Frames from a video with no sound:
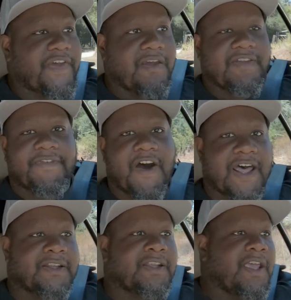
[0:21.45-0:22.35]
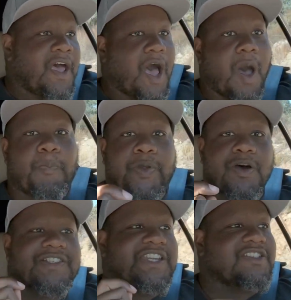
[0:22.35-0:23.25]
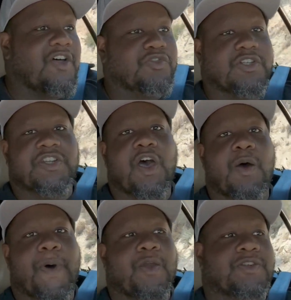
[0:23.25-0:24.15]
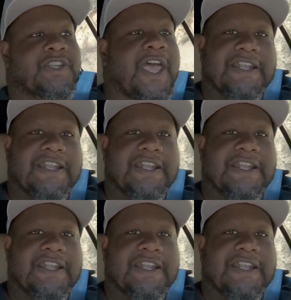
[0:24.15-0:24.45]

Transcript: very fun. Pure 600 turbos.